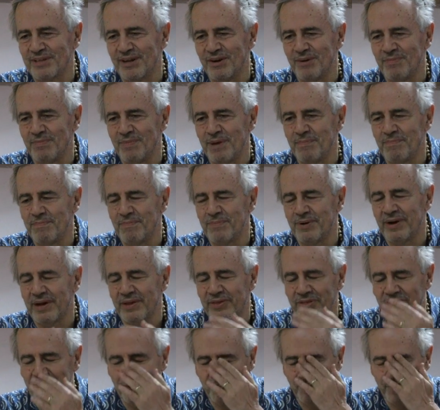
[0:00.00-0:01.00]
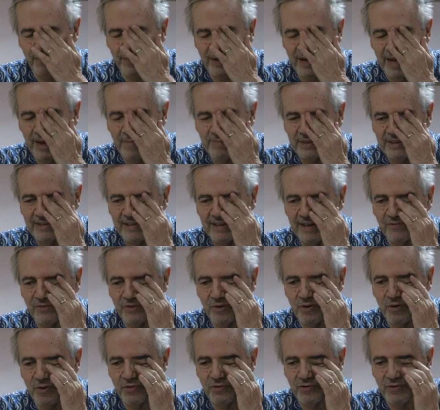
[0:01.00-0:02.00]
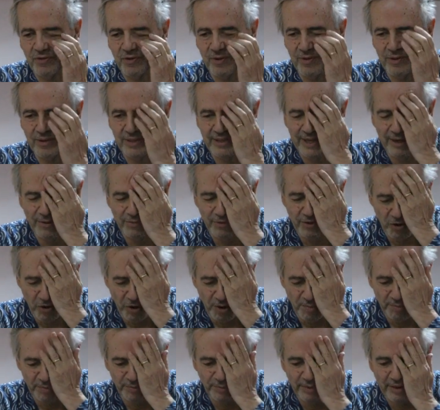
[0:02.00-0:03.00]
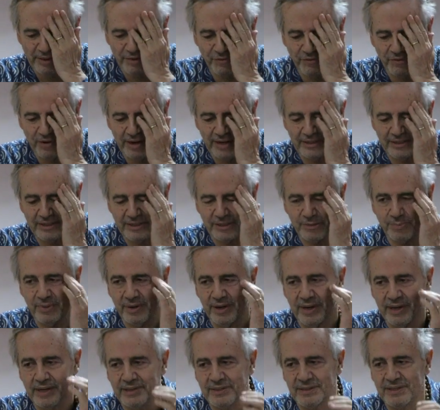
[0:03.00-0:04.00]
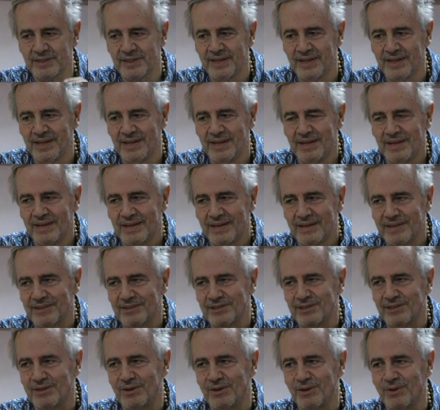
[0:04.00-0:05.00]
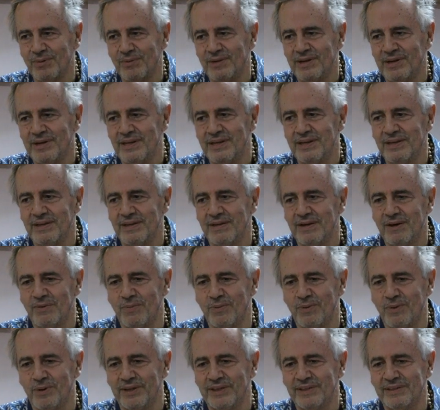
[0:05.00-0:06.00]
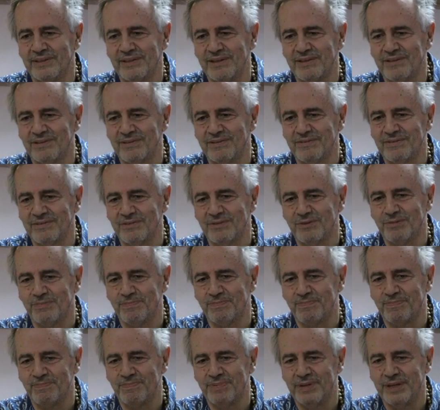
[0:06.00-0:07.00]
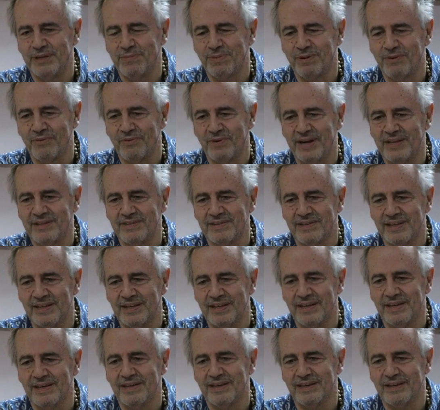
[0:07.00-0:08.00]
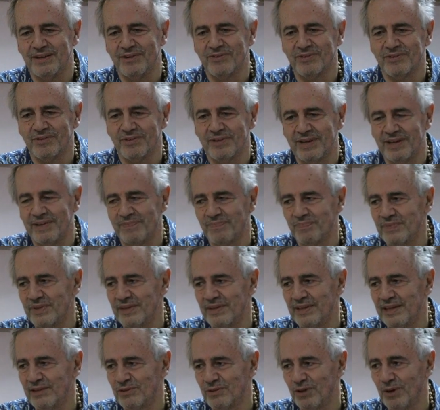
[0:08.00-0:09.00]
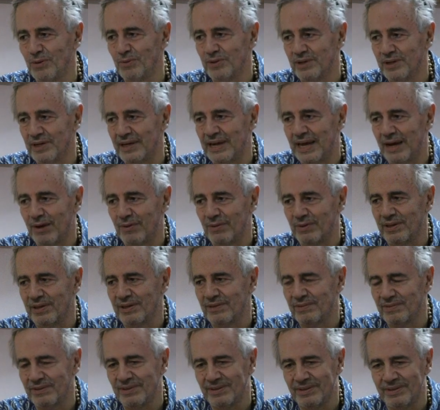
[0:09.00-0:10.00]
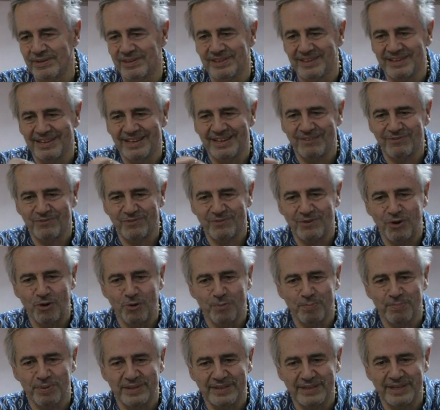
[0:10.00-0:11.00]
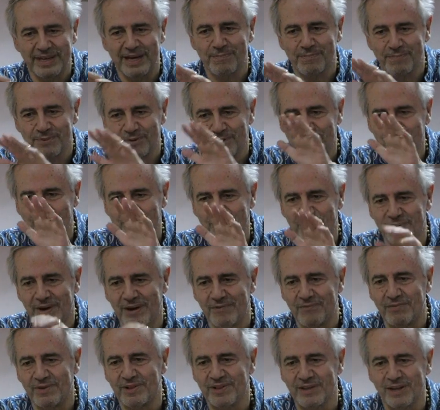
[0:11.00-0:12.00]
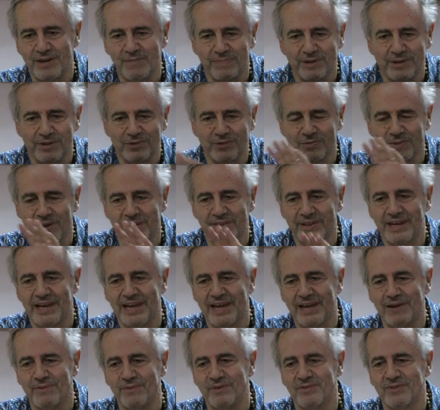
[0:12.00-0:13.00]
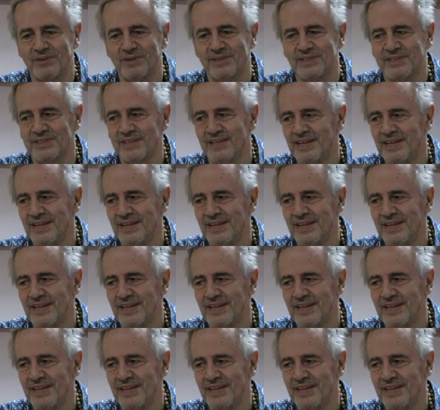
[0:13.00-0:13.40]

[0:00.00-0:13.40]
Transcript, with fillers: I remember, I think, when Amitav Ghosh turned down the Commonwealth Writers' Prize because it only awarded it to people writing in English. They don't now. They they've opened up, not to everything, but to other languages.